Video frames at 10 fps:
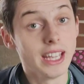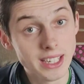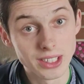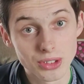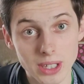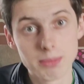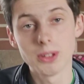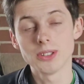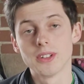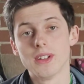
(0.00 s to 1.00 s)
a tripod.
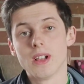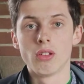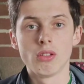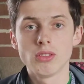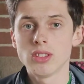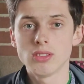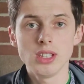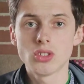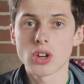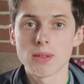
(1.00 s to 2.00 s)
These
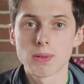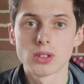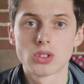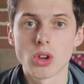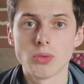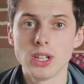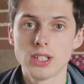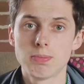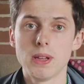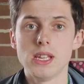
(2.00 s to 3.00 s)
tripods don't need to
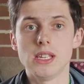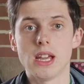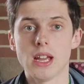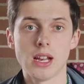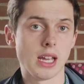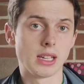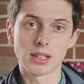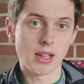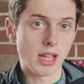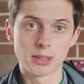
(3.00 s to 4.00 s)
be like
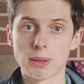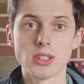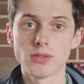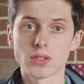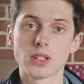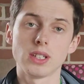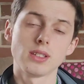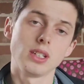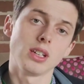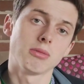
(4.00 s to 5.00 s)
expensive or
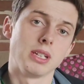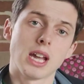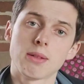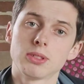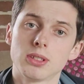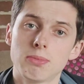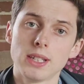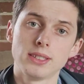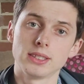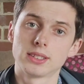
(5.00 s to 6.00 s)
anything. I mean, Amazon
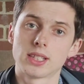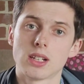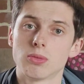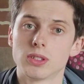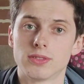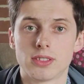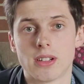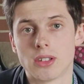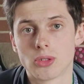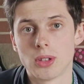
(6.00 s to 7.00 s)
Basics sell one for
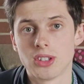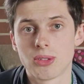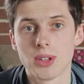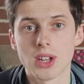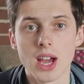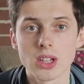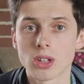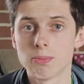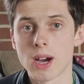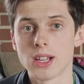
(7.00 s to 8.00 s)
around 20 quid. I got
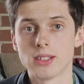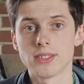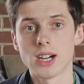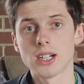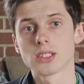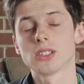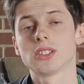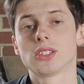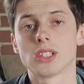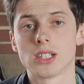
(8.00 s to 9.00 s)
mine off
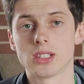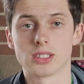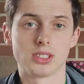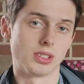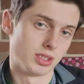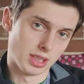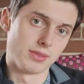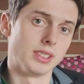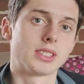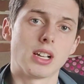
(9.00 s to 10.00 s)
Argos. I actually got staff
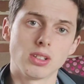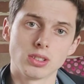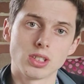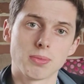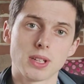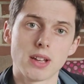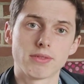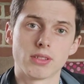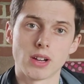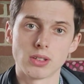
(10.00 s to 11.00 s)
discount on top of that for
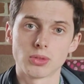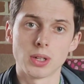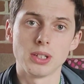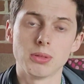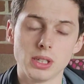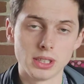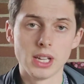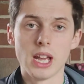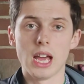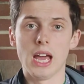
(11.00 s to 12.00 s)
around 20 quid.
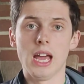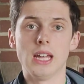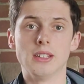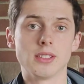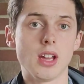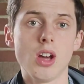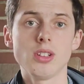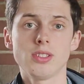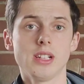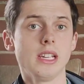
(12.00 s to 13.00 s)
And
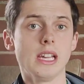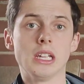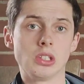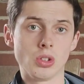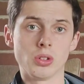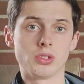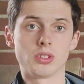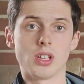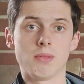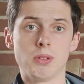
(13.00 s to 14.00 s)
honestly, it does
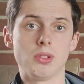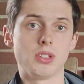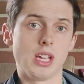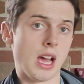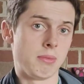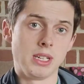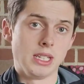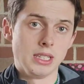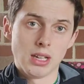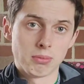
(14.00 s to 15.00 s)
a beauty. I
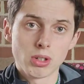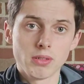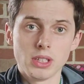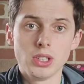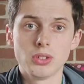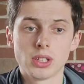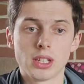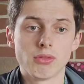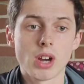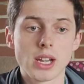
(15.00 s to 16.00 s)
mean, I'm currently using it
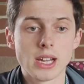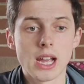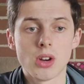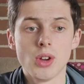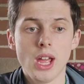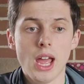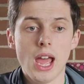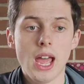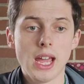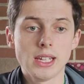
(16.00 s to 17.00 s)
right now,
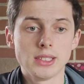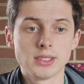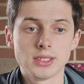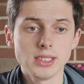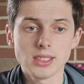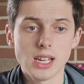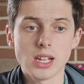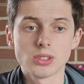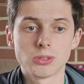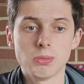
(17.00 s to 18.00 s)
and this
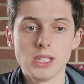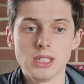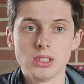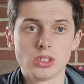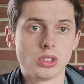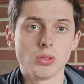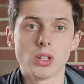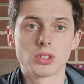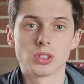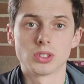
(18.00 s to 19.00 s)
allows me to do all
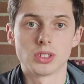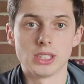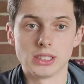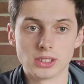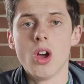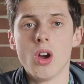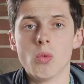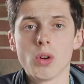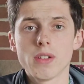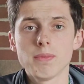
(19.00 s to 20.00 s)
sorts of things.
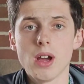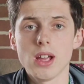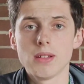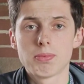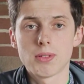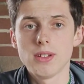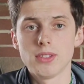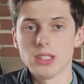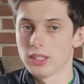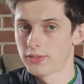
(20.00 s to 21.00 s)
One of my
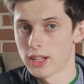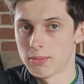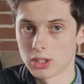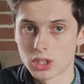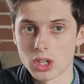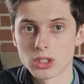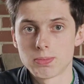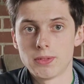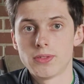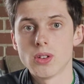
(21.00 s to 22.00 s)
previous famous shots
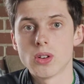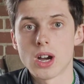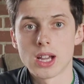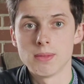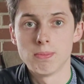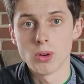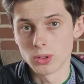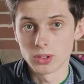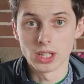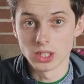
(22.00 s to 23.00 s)
before I bought
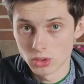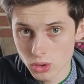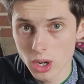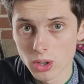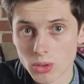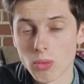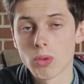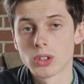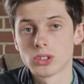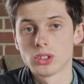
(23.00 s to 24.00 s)
a drone
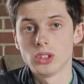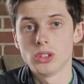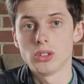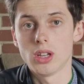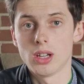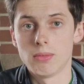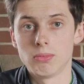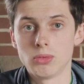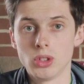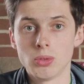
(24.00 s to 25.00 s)
was to
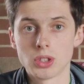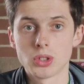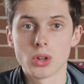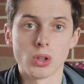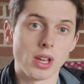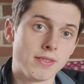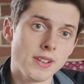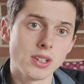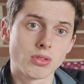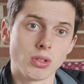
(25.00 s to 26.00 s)
do what you call a fake
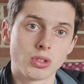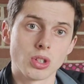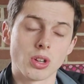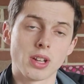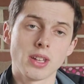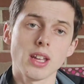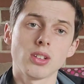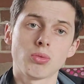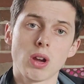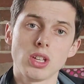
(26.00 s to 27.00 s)
drone shot, and that is
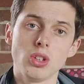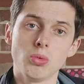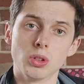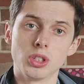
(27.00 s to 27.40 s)
where you would